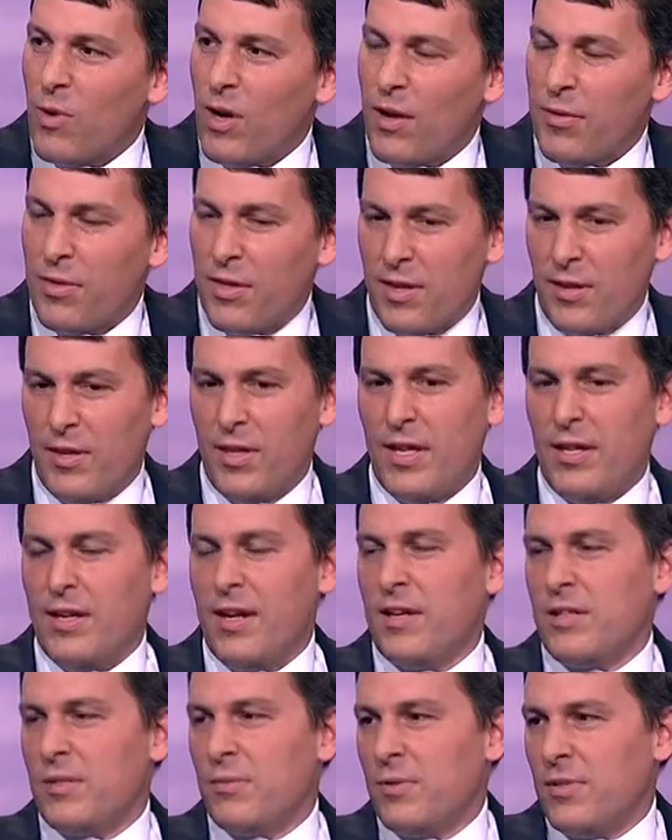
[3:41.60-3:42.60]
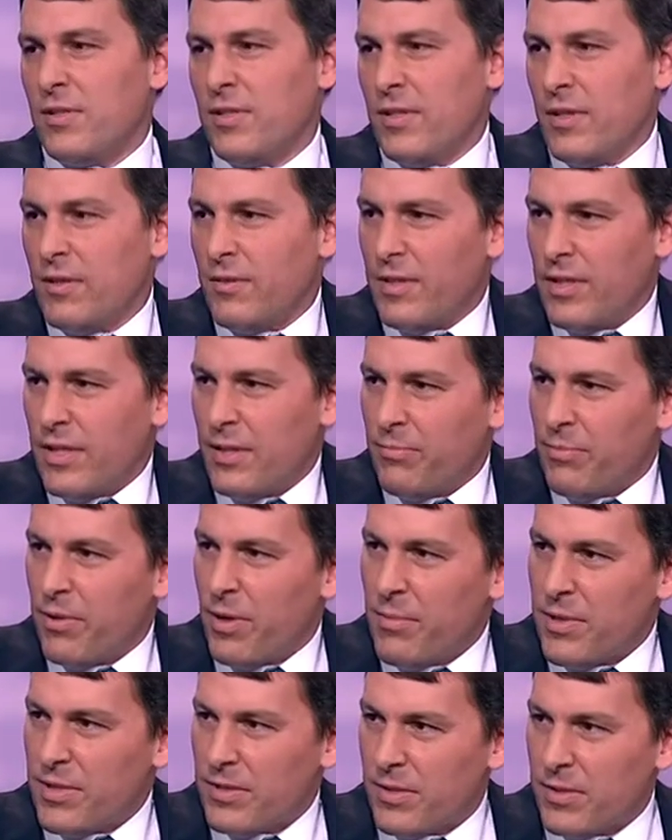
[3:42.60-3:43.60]
Well, I think the announcements that the Prime
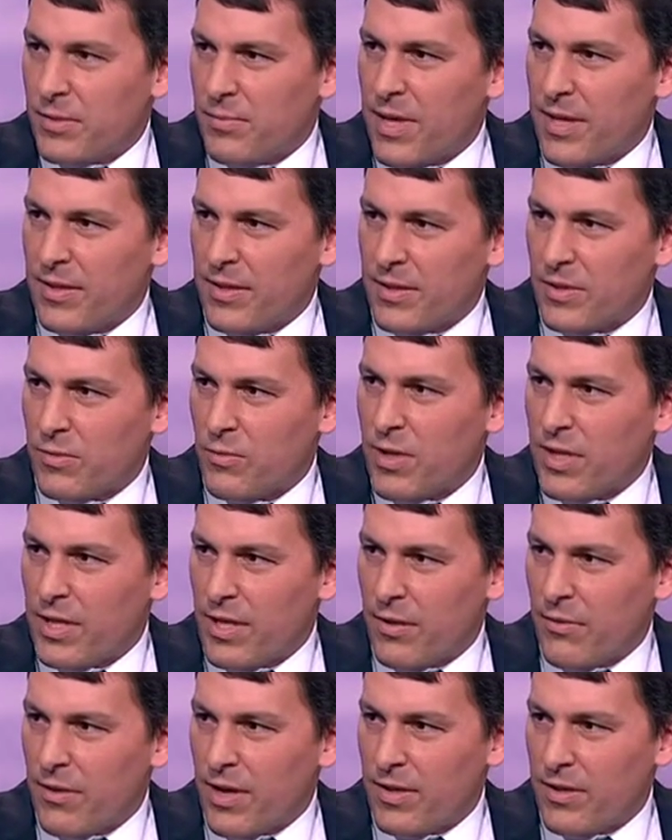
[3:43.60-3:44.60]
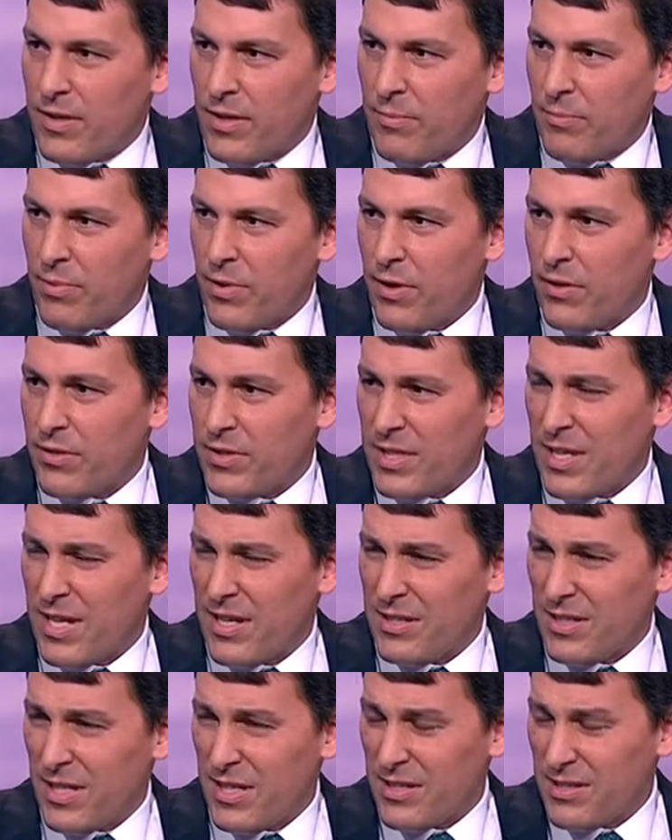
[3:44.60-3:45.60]
Minister's made this week around the
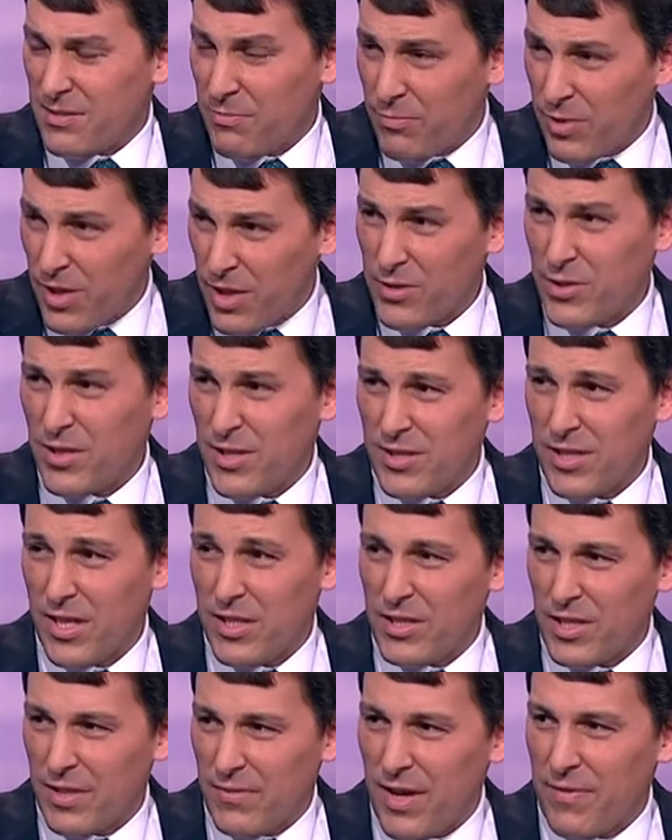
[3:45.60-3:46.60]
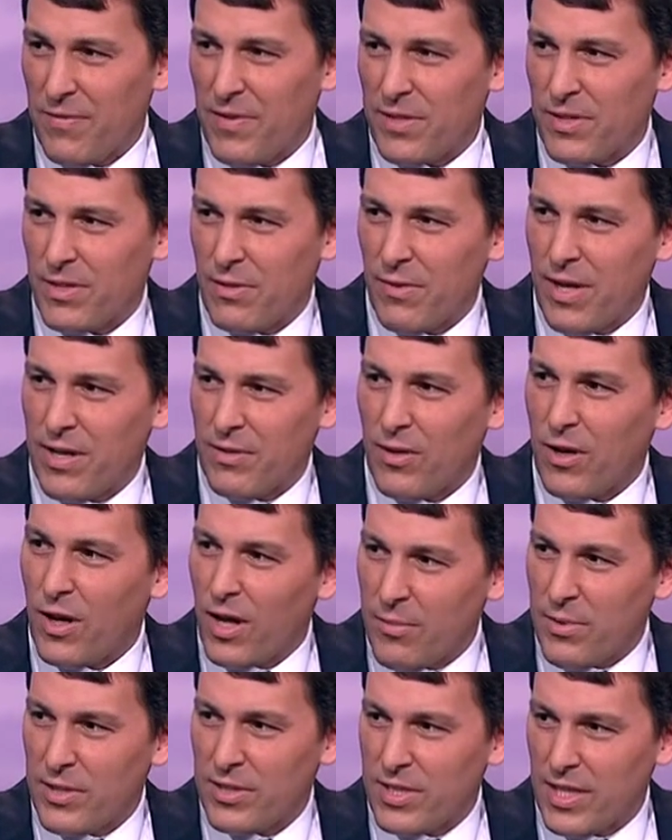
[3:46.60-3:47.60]
prioritisation of efforts around
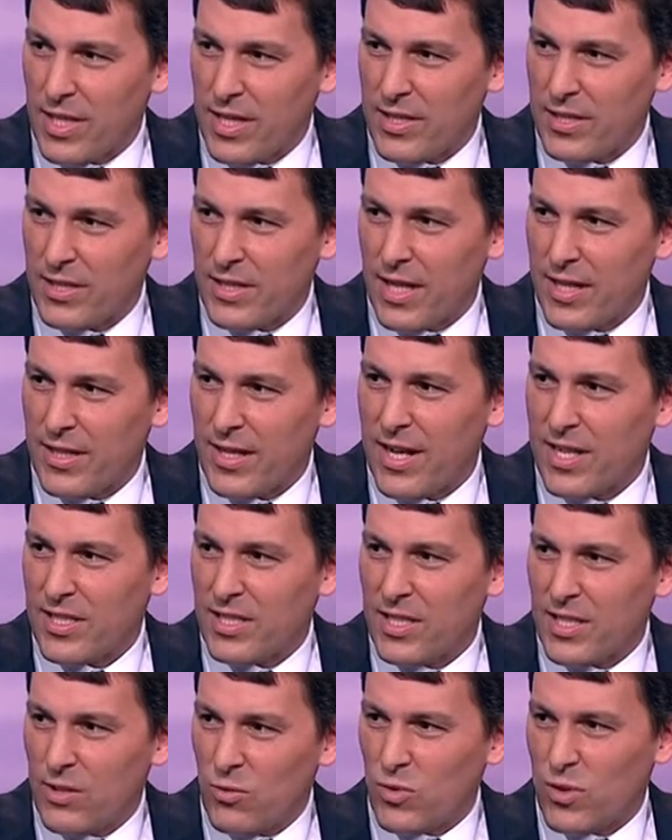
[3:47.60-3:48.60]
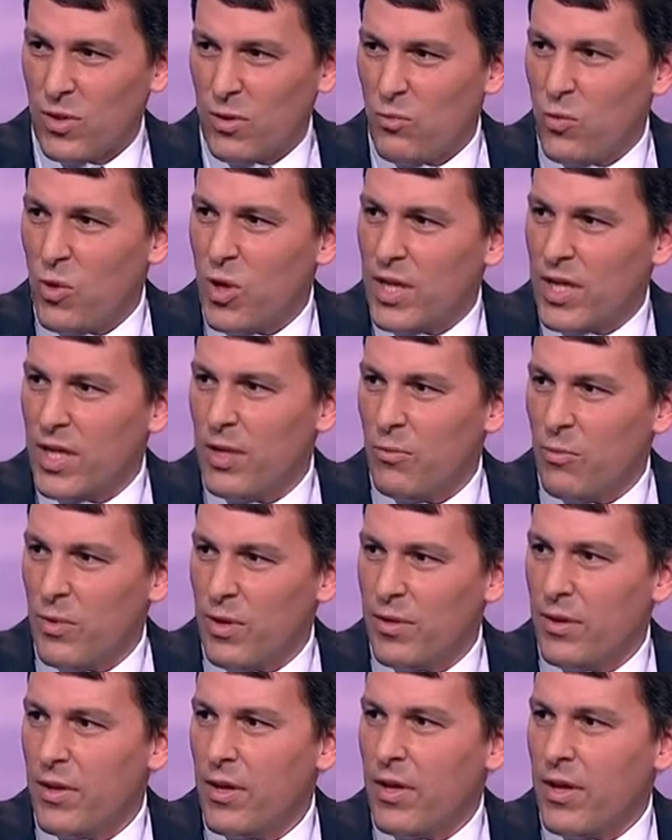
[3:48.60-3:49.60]
climate change, and actually also working
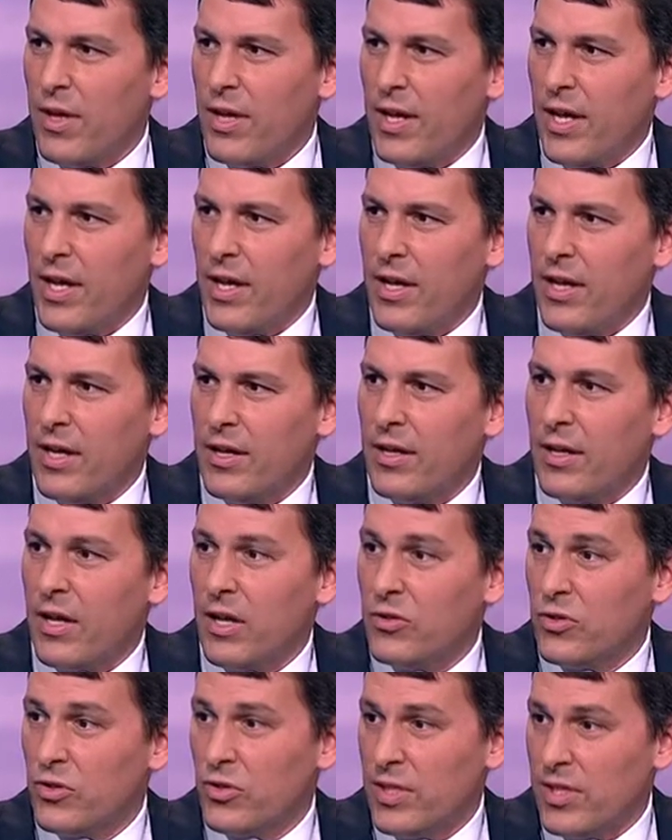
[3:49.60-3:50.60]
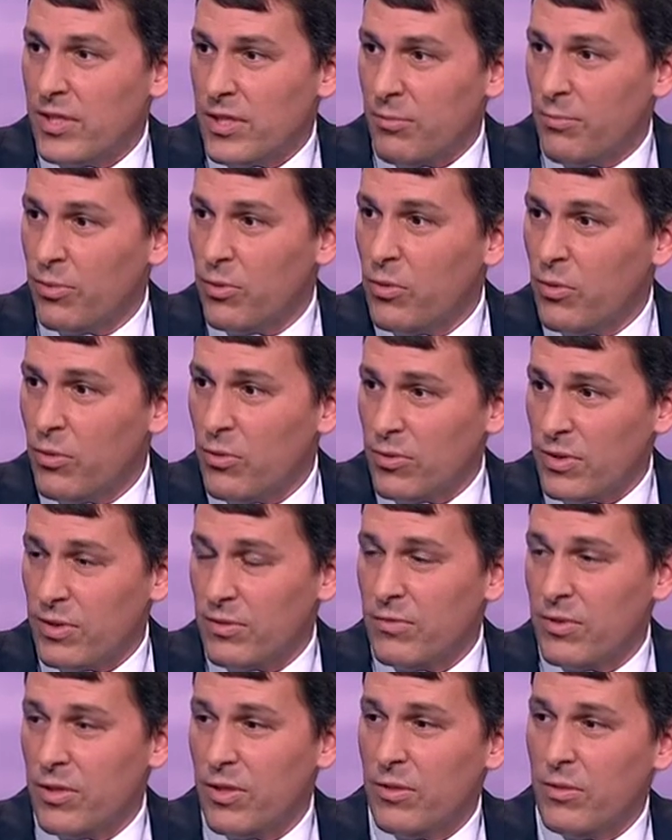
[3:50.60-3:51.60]
with countries abroad
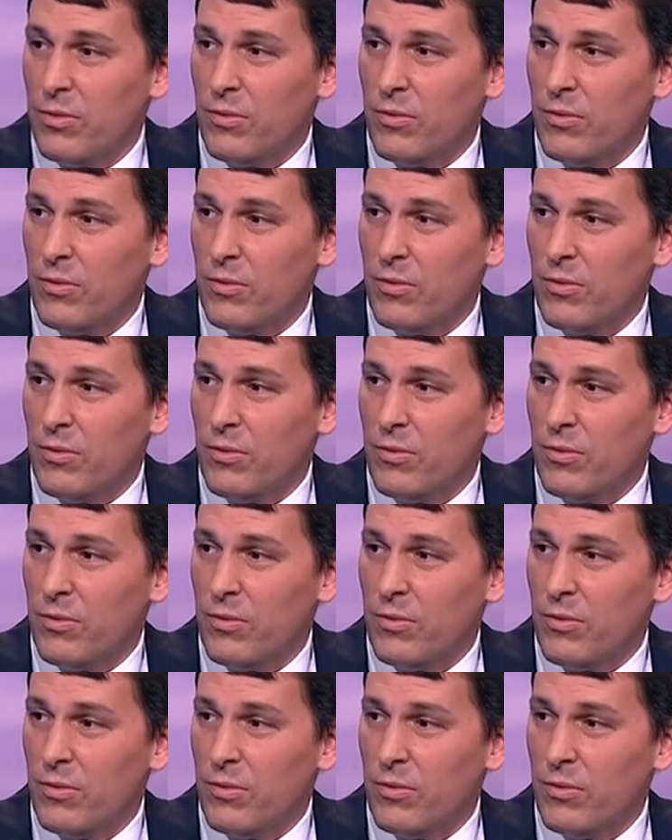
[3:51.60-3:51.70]
to